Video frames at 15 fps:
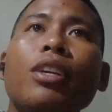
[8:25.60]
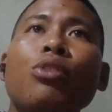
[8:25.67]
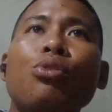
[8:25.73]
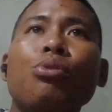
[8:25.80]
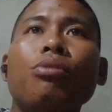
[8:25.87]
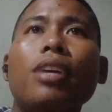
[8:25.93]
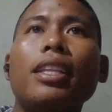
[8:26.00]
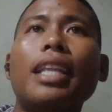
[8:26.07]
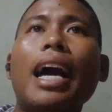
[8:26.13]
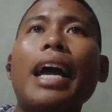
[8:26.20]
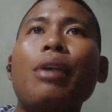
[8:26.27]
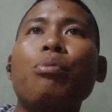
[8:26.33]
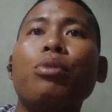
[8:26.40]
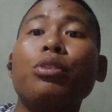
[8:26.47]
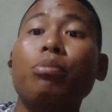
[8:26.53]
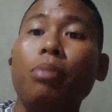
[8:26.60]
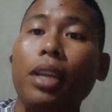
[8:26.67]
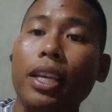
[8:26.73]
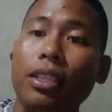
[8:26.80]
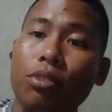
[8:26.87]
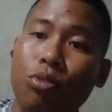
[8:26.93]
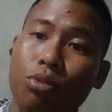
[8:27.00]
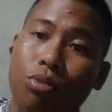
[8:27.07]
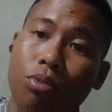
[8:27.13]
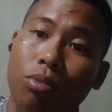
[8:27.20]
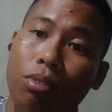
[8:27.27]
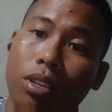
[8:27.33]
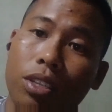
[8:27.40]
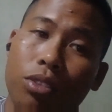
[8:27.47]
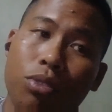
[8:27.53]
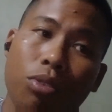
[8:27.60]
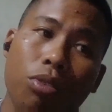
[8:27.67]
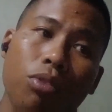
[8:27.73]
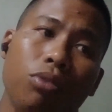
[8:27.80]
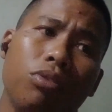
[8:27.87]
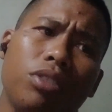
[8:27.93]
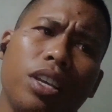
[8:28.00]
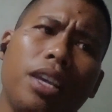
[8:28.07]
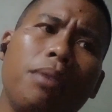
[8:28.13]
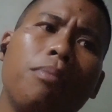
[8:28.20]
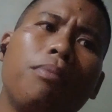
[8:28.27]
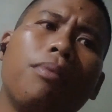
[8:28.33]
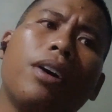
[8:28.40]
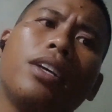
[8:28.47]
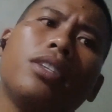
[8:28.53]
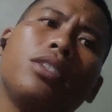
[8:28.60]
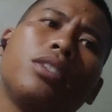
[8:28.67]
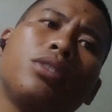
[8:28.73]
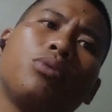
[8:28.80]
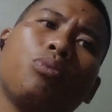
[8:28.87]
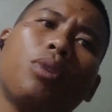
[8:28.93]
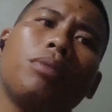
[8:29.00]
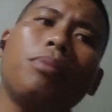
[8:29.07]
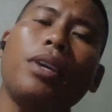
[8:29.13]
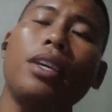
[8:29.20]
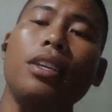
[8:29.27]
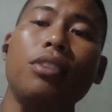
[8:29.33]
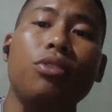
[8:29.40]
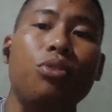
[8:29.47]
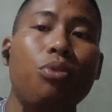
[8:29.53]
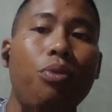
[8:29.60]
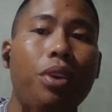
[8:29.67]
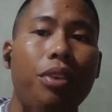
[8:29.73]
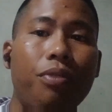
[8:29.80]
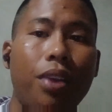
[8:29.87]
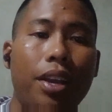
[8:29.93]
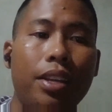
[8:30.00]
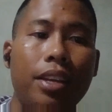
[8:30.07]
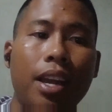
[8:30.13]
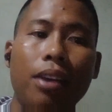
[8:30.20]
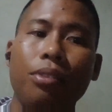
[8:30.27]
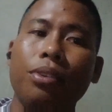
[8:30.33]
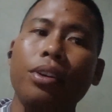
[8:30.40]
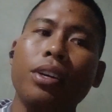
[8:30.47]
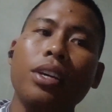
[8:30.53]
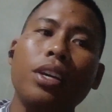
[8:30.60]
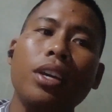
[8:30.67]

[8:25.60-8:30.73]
so that I won't be late to school. So same as what my kids doing right now.